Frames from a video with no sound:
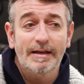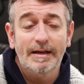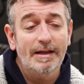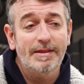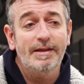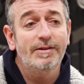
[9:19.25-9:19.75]

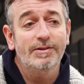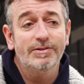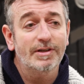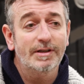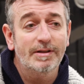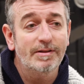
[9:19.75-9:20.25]
I think
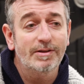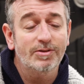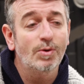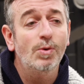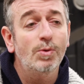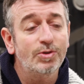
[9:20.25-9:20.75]
there's a
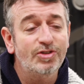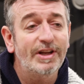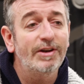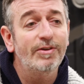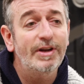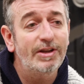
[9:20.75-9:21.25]
whole
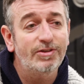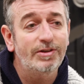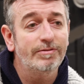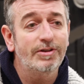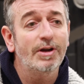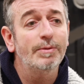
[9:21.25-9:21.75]
generation
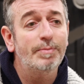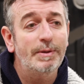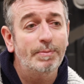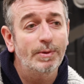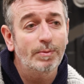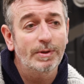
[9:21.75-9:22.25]
of young
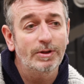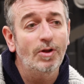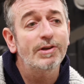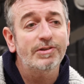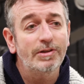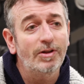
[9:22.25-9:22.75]
people with
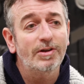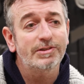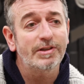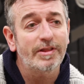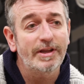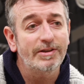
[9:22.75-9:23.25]
lots and lots
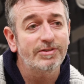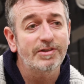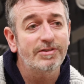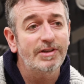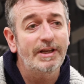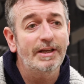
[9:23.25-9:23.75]
of things to
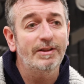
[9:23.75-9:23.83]
say,